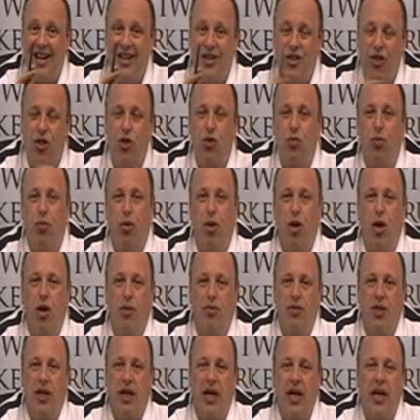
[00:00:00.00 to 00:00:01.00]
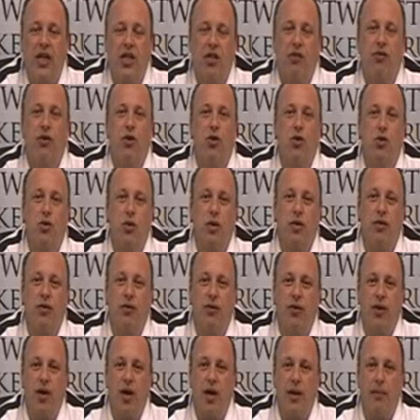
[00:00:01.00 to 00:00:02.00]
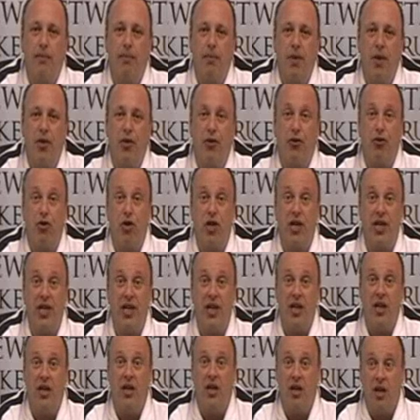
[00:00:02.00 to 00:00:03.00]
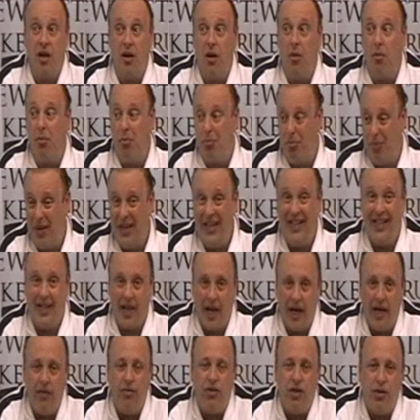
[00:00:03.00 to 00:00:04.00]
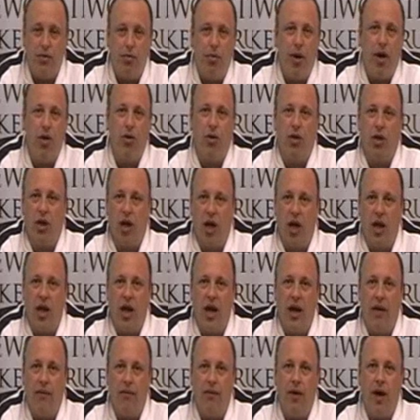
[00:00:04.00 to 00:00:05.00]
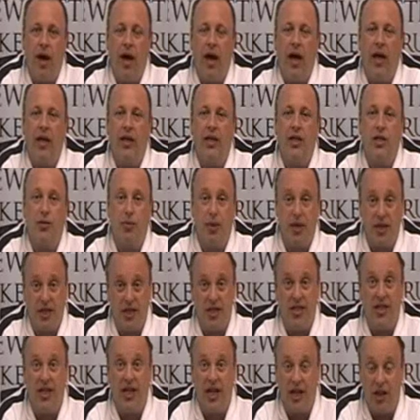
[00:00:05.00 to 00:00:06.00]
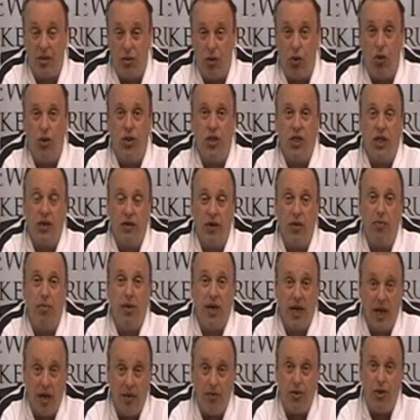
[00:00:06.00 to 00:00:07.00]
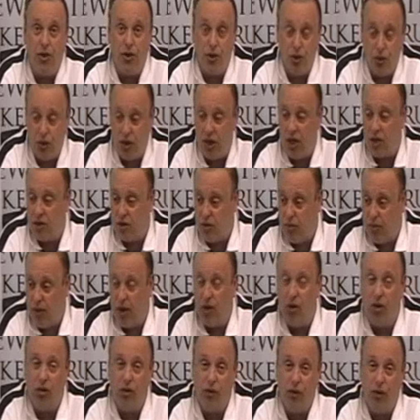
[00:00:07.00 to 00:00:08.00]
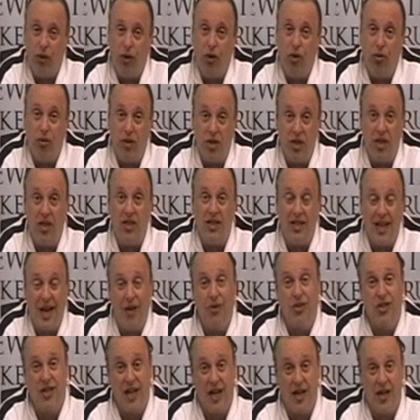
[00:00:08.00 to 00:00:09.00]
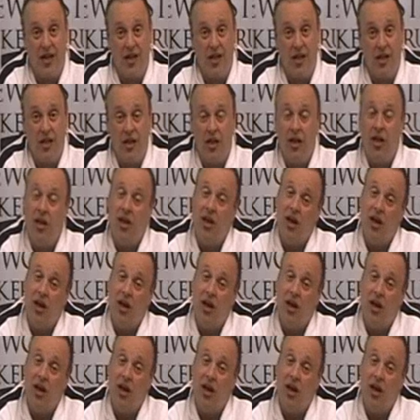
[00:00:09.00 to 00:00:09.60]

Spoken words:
Superb to get interviews with 3 big names in poker like that, and especially to get them all to give a big up to Newcastle Poker Forum is outstanding.